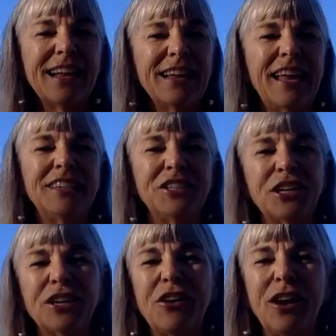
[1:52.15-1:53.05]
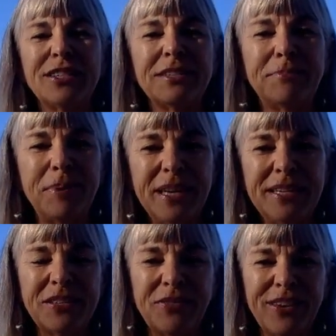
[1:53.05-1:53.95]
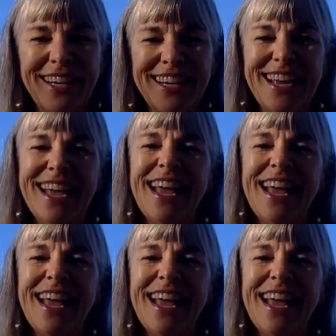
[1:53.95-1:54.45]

Let us share God's peace freely.